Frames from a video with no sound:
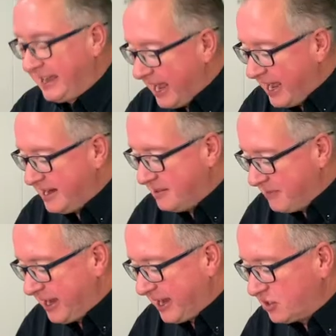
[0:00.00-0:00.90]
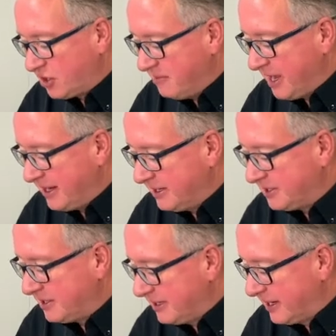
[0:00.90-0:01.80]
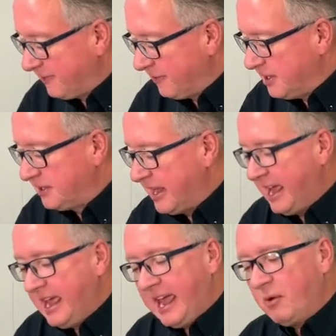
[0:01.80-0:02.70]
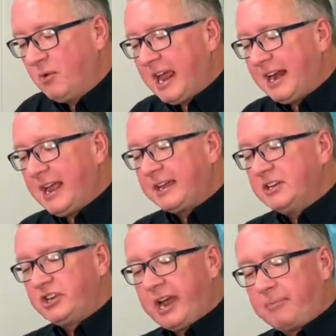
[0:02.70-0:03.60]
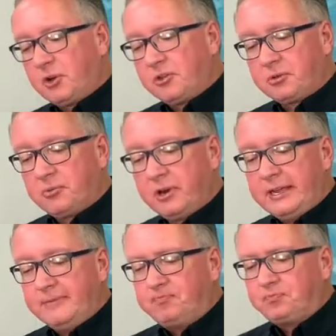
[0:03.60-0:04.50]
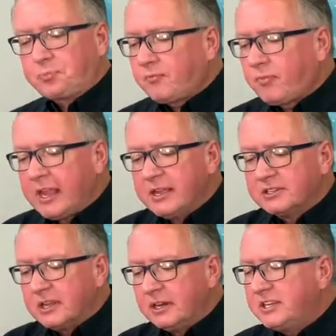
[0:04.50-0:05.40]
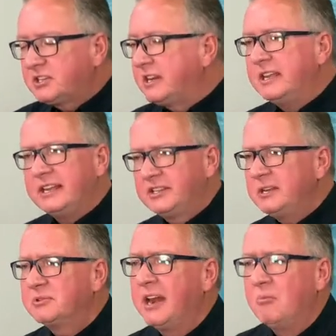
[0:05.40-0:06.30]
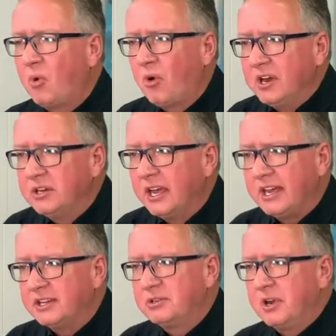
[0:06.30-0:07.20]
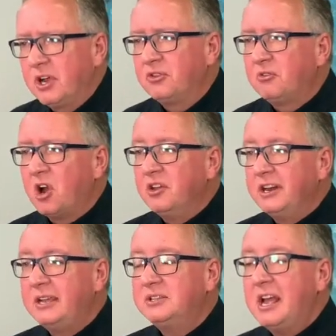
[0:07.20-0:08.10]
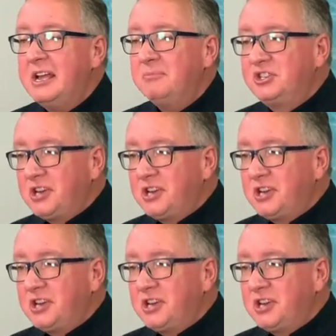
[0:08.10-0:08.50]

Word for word: can make a tremendous difference. And what I like in chapter 3 is the listing. It seems kind of boring to us when we go through all the names, but